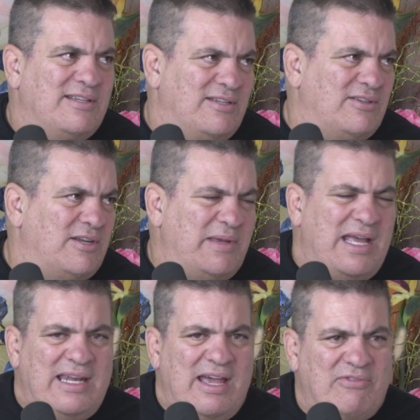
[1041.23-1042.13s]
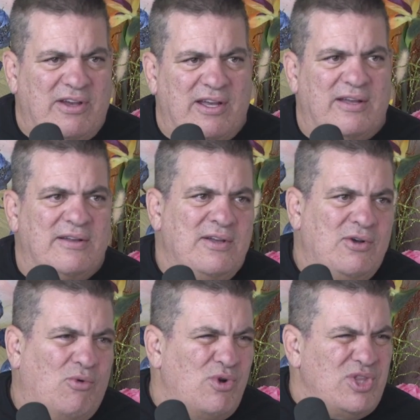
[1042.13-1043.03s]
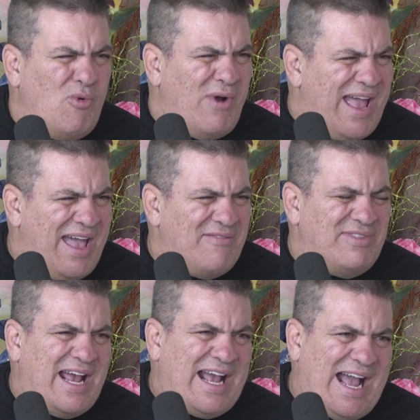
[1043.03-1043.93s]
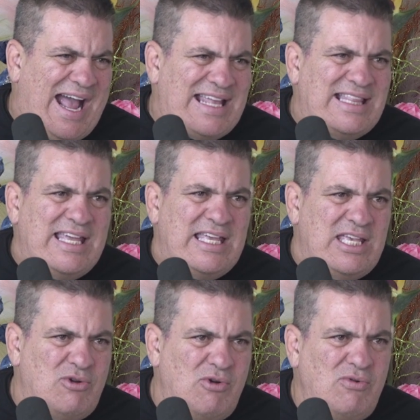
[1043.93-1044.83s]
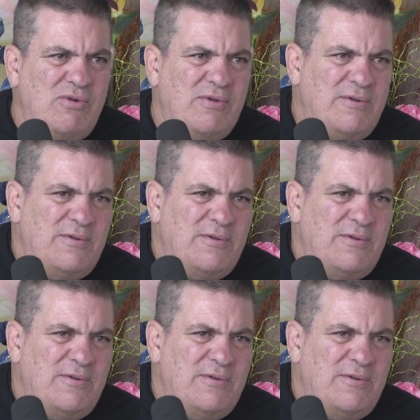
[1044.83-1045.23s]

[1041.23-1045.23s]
You know what I mean? We don't have that kind of ego.